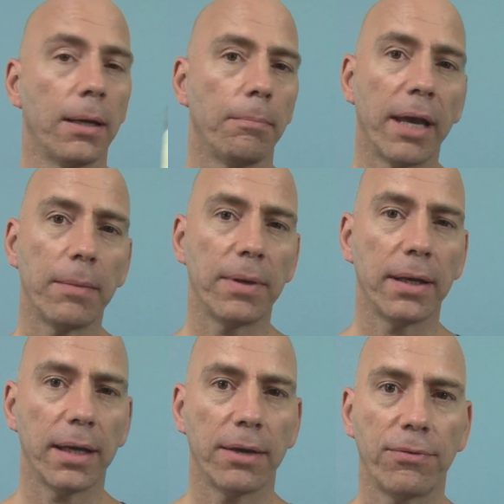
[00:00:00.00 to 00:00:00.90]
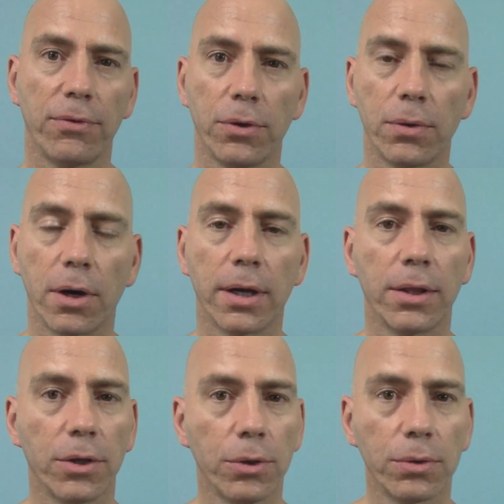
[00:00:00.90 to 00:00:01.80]
Maybe if you are
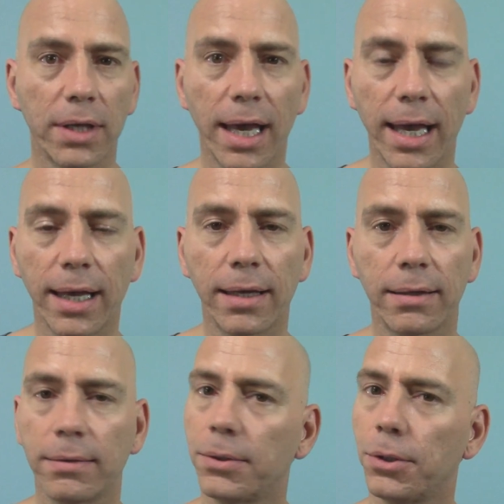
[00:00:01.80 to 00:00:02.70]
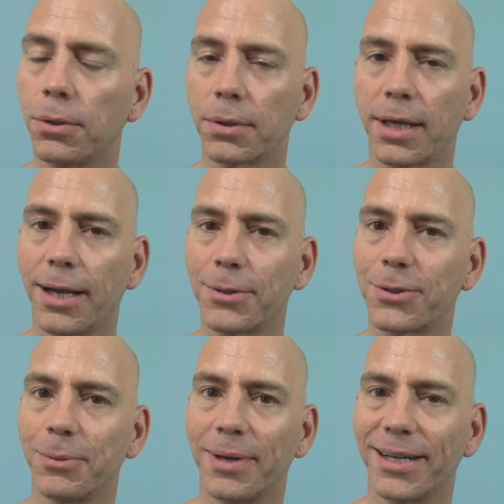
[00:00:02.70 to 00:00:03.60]
in the U K, you don't care
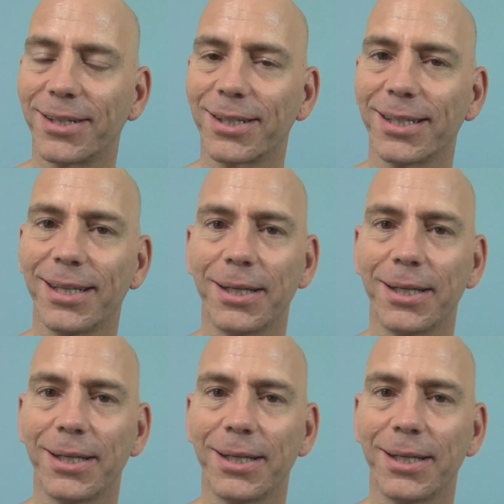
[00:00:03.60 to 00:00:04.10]
so much.